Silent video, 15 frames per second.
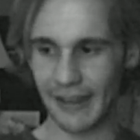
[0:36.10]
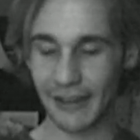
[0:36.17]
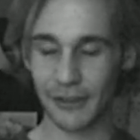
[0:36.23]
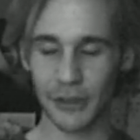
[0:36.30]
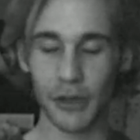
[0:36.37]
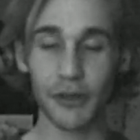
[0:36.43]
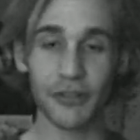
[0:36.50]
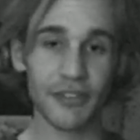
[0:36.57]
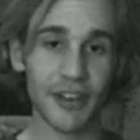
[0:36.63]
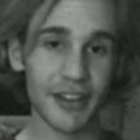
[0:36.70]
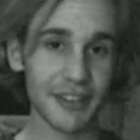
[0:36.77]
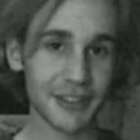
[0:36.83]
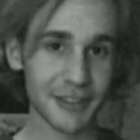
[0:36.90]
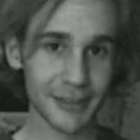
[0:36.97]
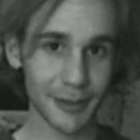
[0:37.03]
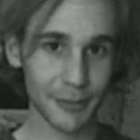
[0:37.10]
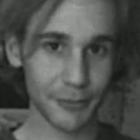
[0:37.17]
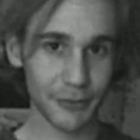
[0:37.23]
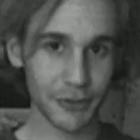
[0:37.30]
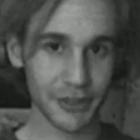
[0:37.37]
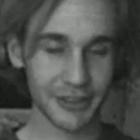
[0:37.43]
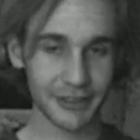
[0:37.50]
I don't know, offend
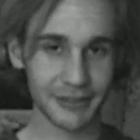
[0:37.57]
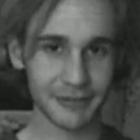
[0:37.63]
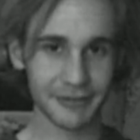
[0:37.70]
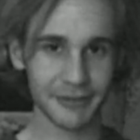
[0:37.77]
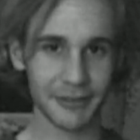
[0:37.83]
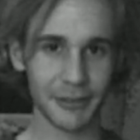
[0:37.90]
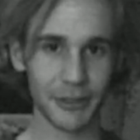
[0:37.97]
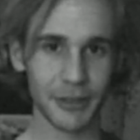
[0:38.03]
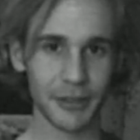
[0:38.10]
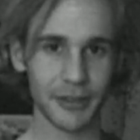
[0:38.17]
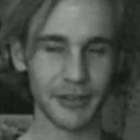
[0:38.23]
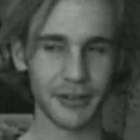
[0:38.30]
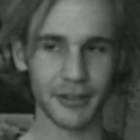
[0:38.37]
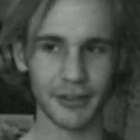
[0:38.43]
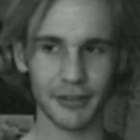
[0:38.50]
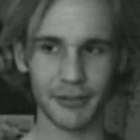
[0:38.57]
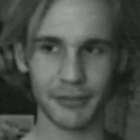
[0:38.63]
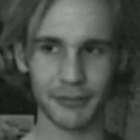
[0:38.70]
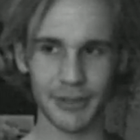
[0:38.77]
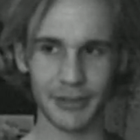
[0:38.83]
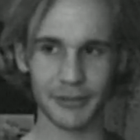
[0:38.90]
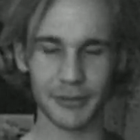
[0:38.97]
someone,
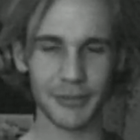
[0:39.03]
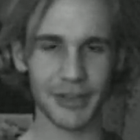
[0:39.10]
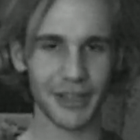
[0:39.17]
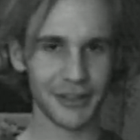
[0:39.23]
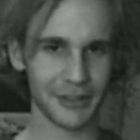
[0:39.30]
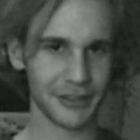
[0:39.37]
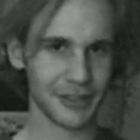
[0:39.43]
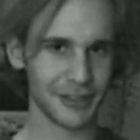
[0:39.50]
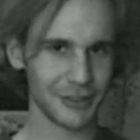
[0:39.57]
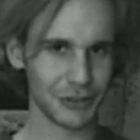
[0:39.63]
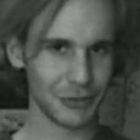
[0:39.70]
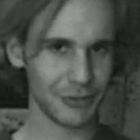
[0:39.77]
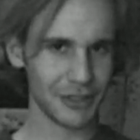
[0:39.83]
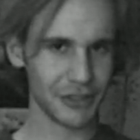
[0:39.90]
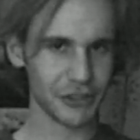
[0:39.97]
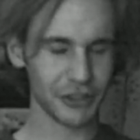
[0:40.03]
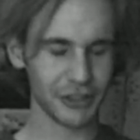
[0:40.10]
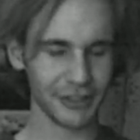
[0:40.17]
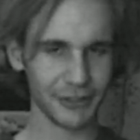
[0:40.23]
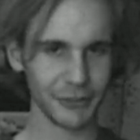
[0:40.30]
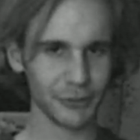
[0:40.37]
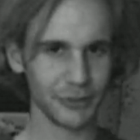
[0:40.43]
maybe make the situation a
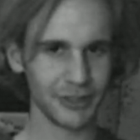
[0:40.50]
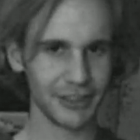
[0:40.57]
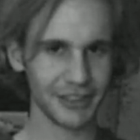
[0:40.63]
little